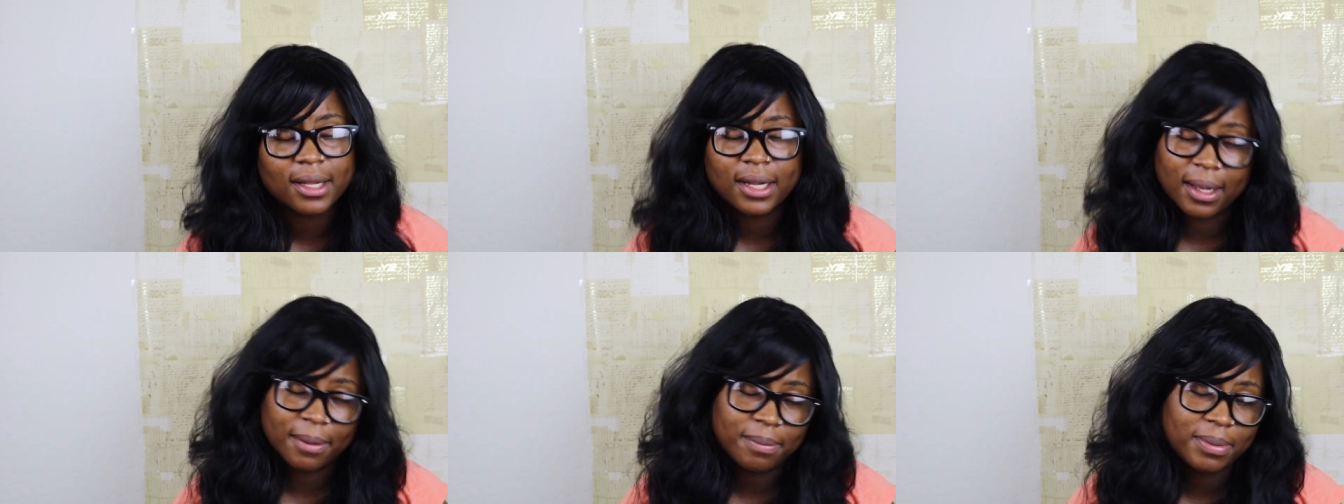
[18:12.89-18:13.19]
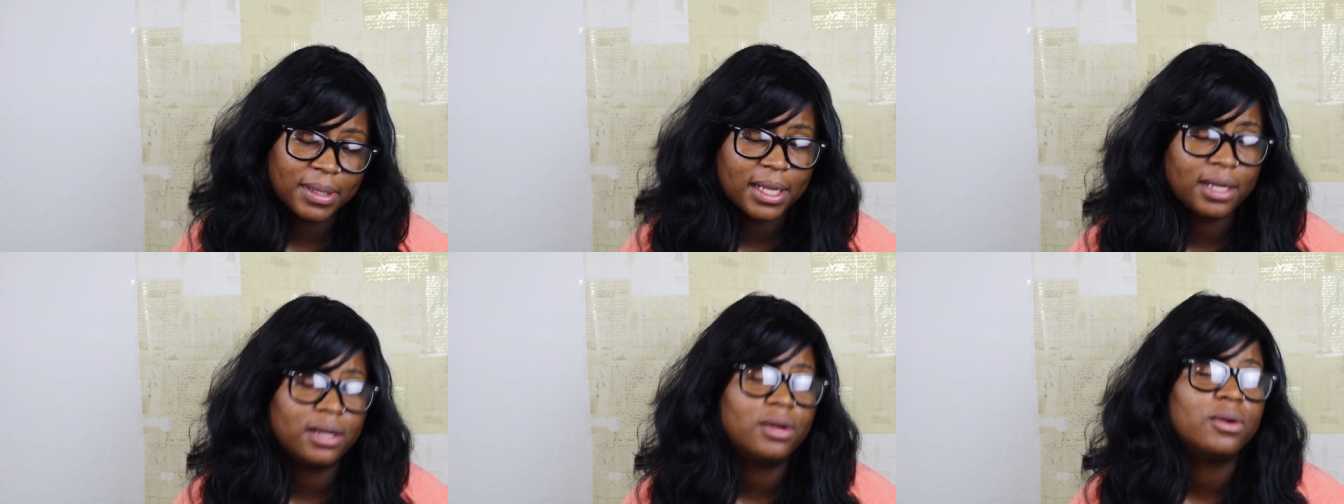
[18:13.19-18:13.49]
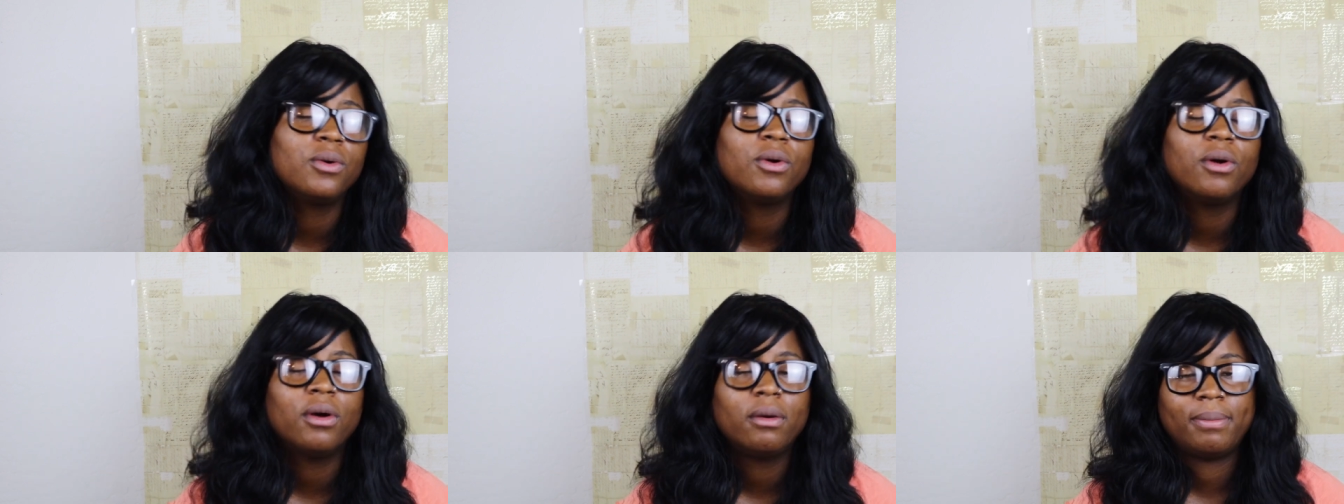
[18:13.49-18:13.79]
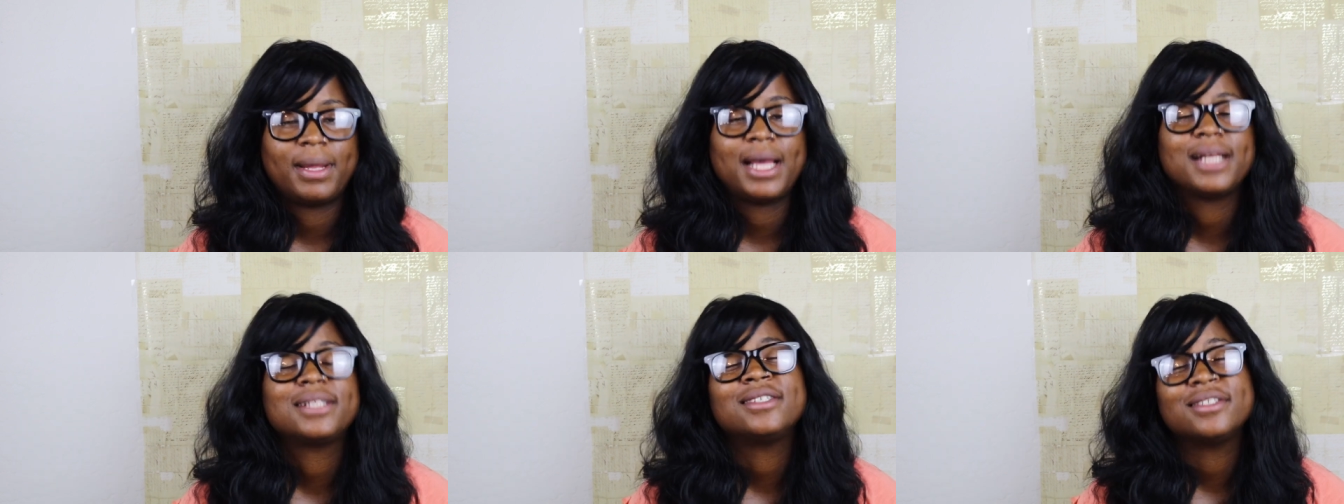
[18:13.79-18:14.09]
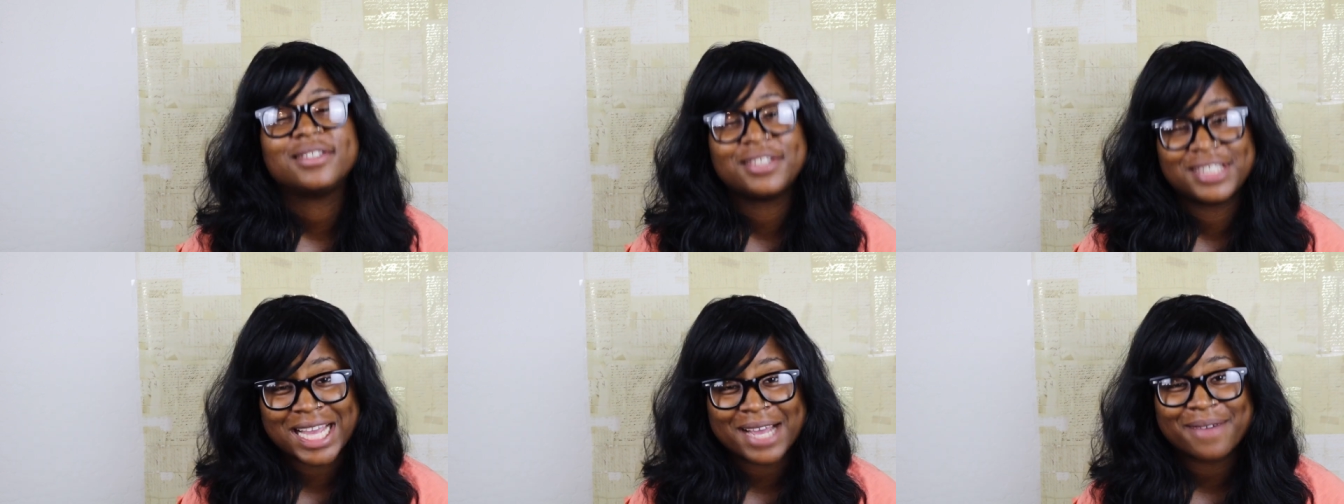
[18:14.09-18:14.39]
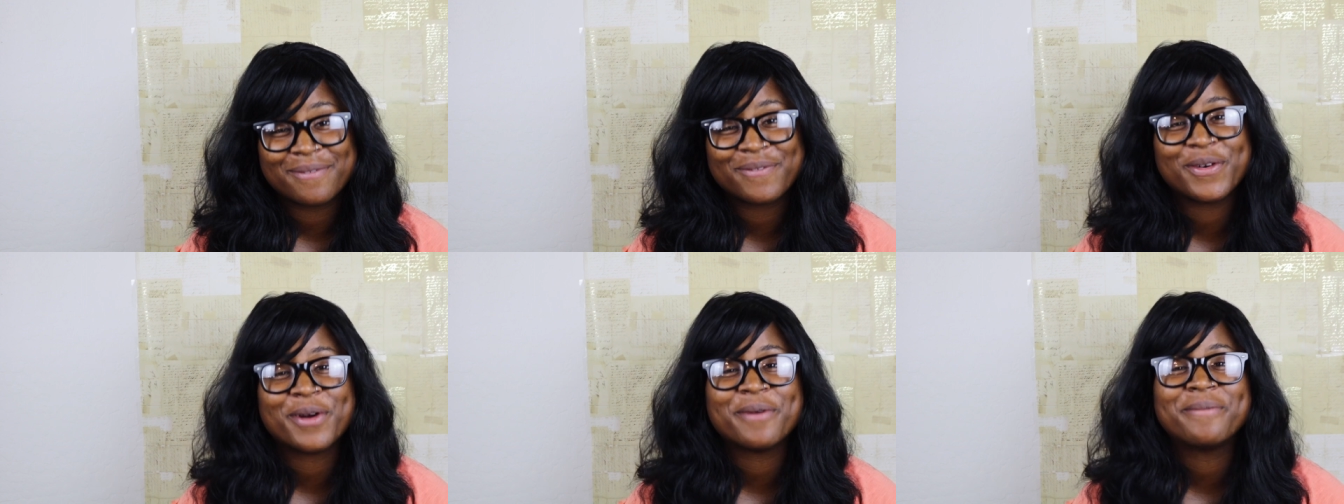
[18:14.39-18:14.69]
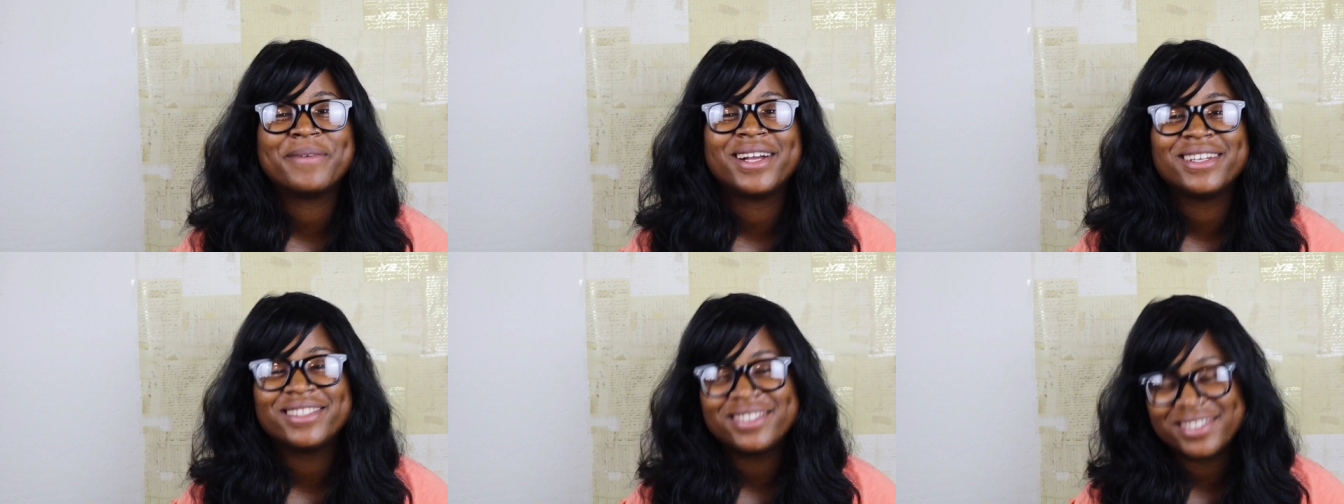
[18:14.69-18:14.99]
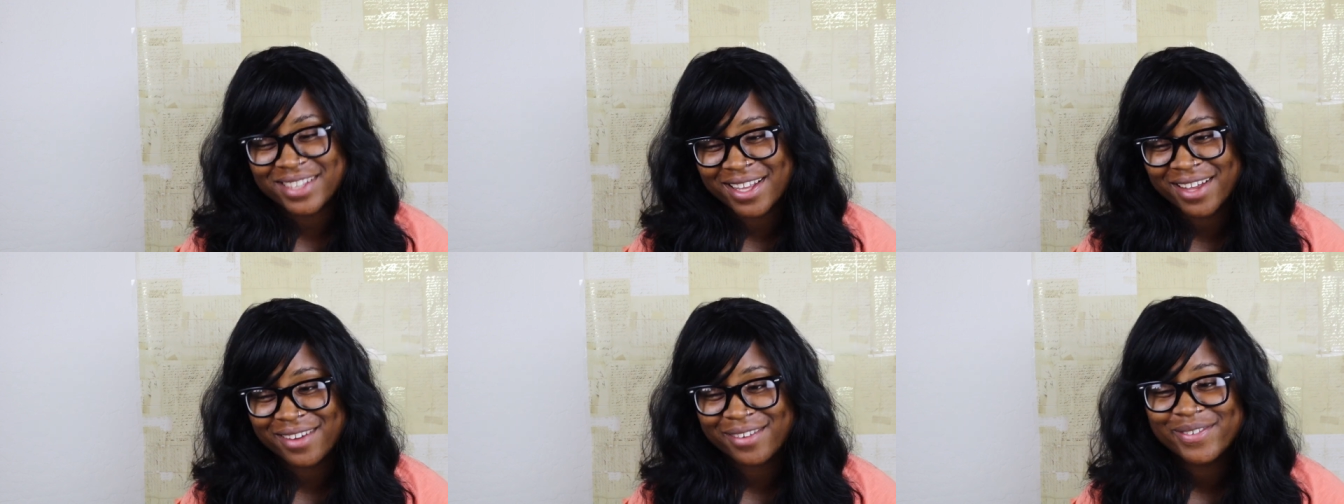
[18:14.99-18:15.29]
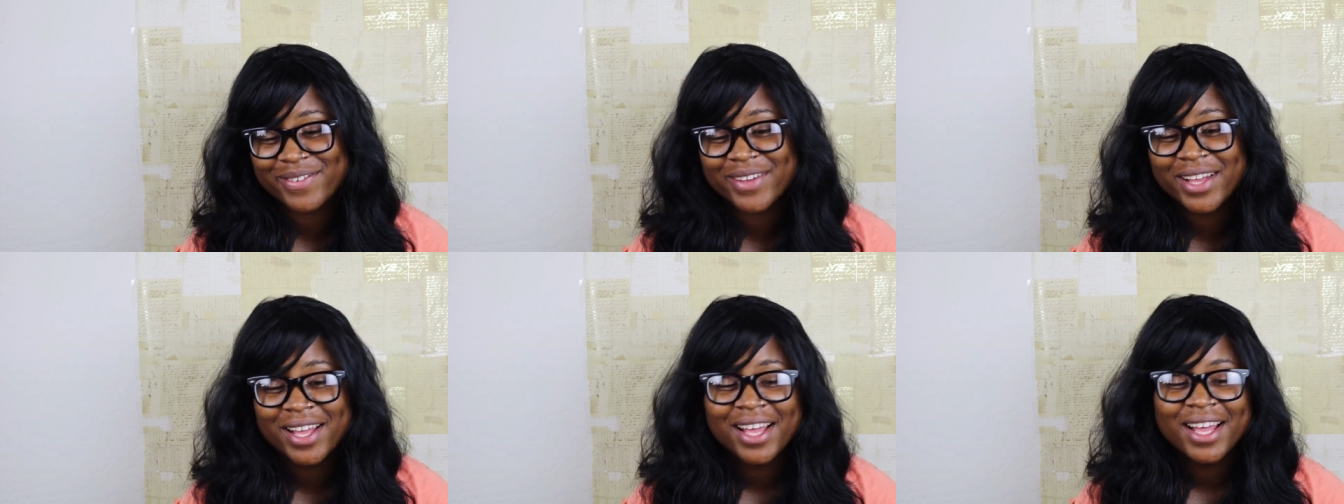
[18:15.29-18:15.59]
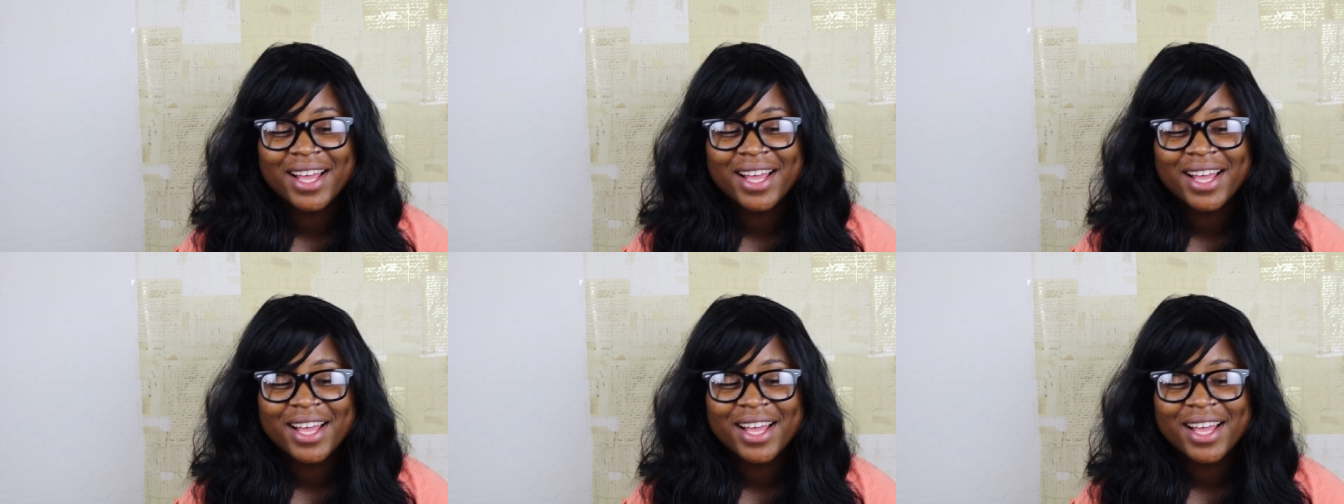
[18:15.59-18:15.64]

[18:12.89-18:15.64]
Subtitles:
and I plan on going back to shop for myself.